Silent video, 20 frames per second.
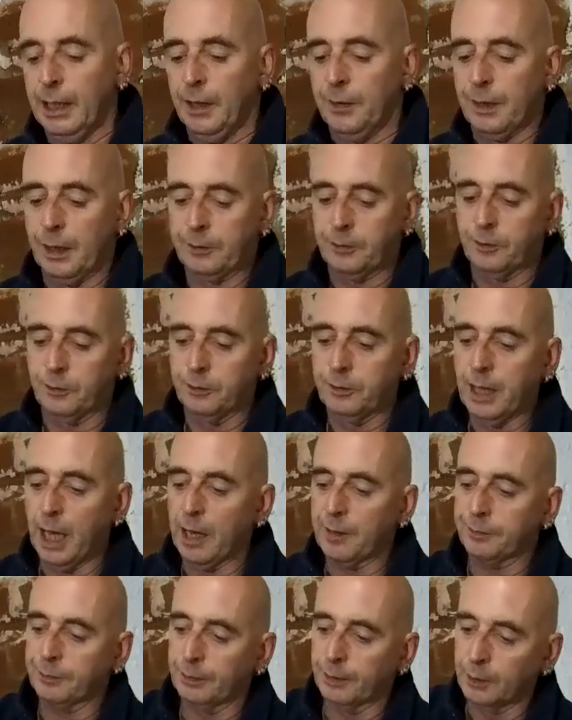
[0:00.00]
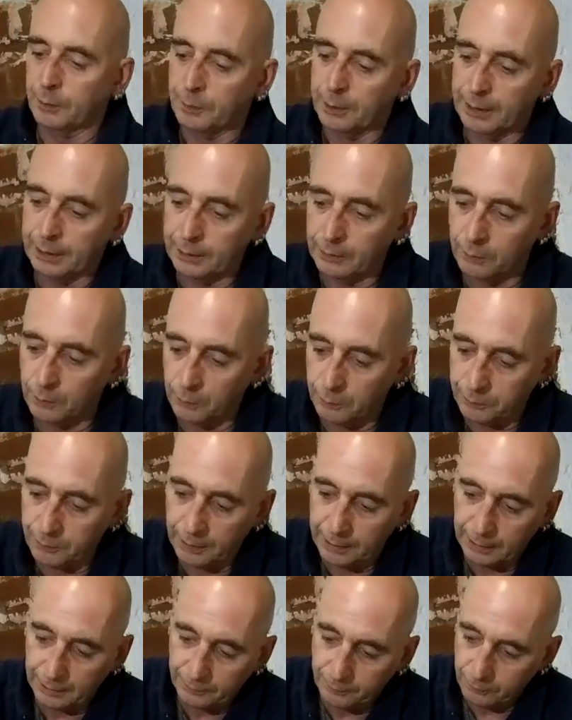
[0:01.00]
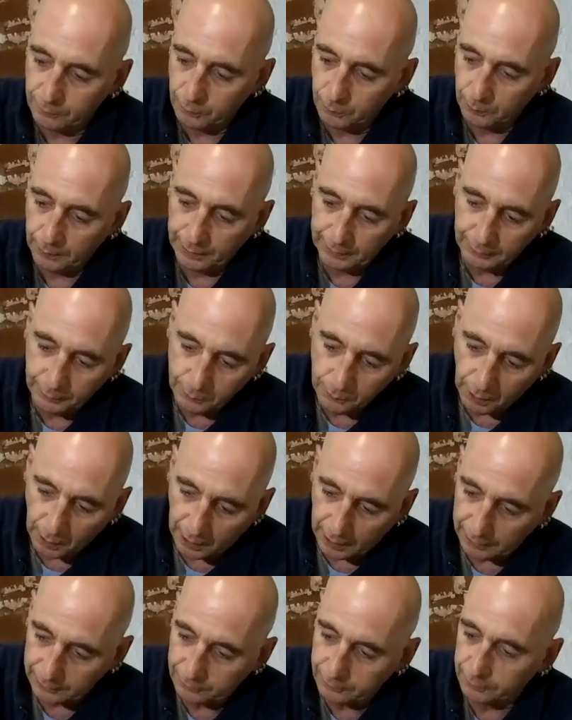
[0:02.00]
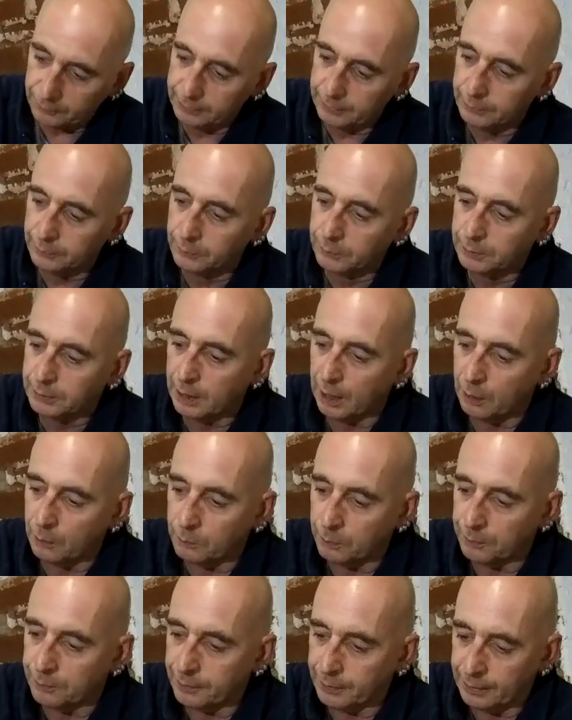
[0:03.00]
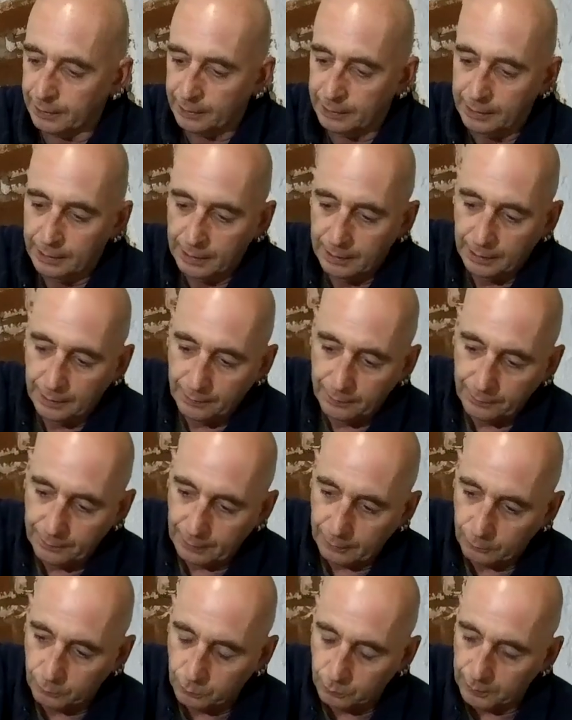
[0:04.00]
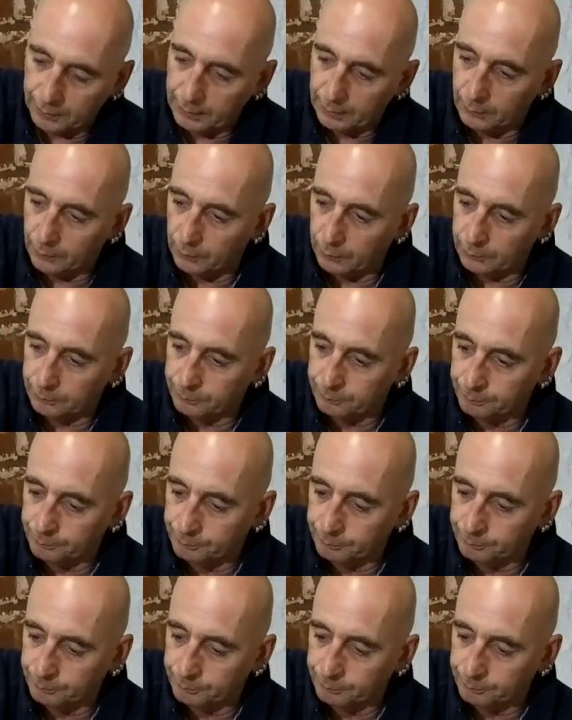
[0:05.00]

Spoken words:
This is definitely the way it goes, and this is the way you actually do cut with it, this way on.